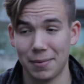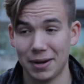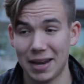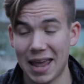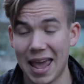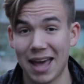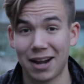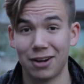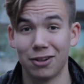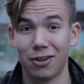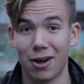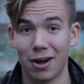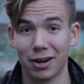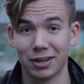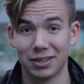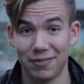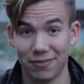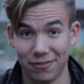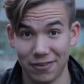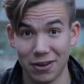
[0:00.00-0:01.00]
Analog
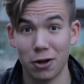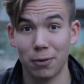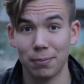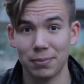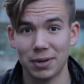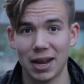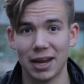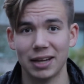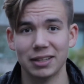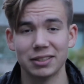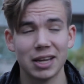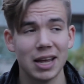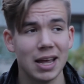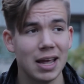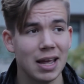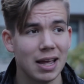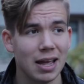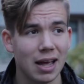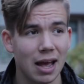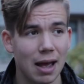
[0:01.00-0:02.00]
film days.
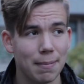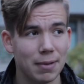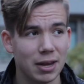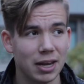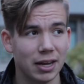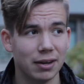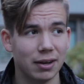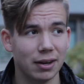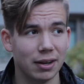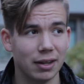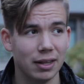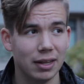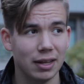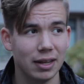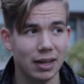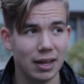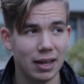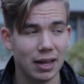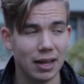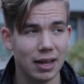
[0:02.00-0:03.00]
I mean,
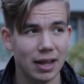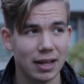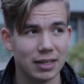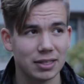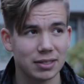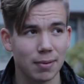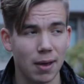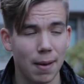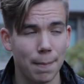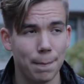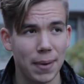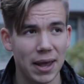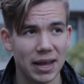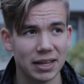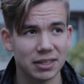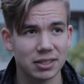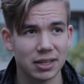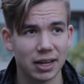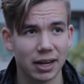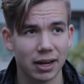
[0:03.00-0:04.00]
it's a
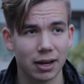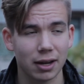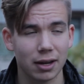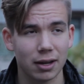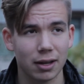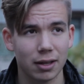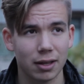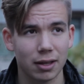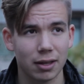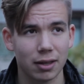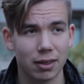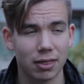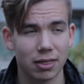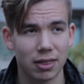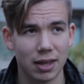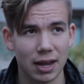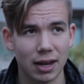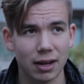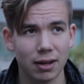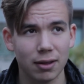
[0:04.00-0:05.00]
basic
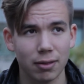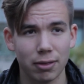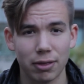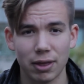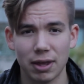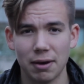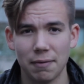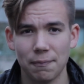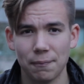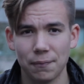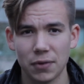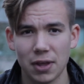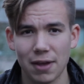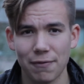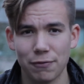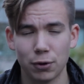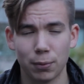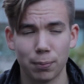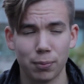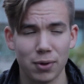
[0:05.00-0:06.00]
thing that
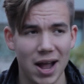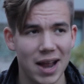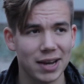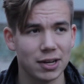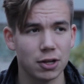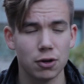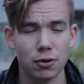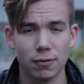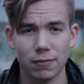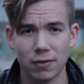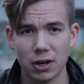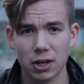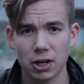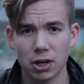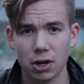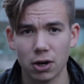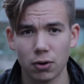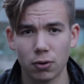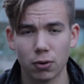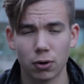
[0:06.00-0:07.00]
if you're planning to do
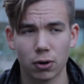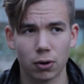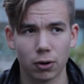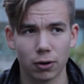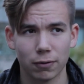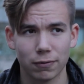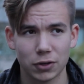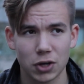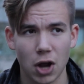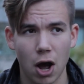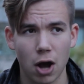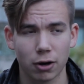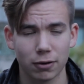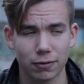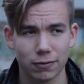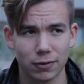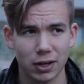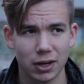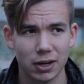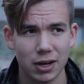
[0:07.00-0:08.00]
video or
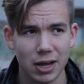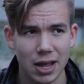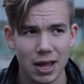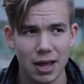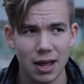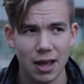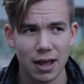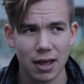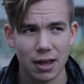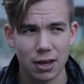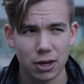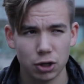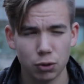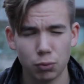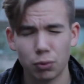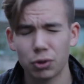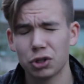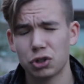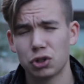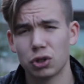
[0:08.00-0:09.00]
photography, you
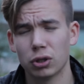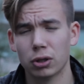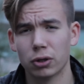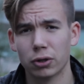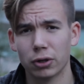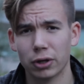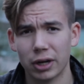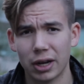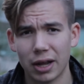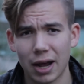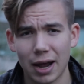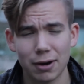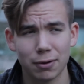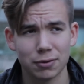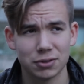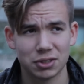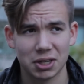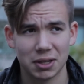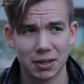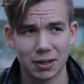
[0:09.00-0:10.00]
really should learn. I don't
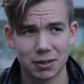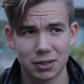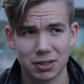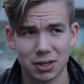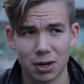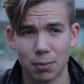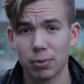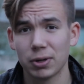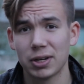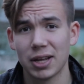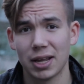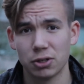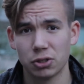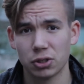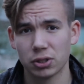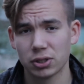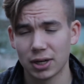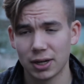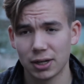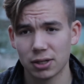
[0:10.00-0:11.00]
say that to sound
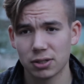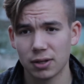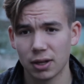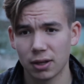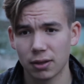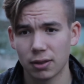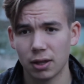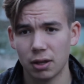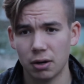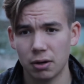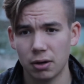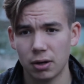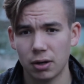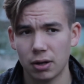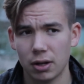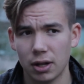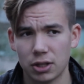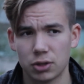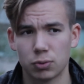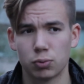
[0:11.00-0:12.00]
pretentious. I just think that
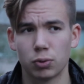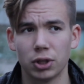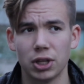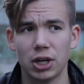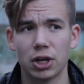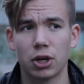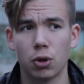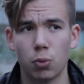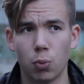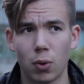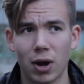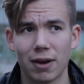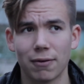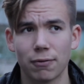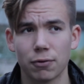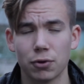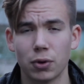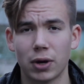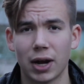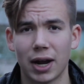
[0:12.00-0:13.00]
it's really a good way
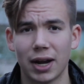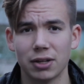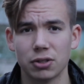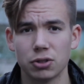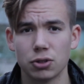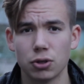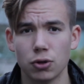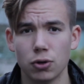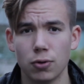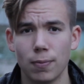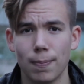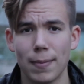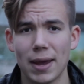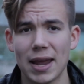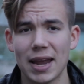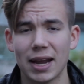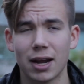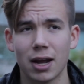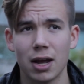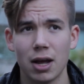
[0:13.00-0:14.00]
for you guys to
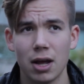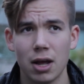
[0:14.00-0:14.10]
make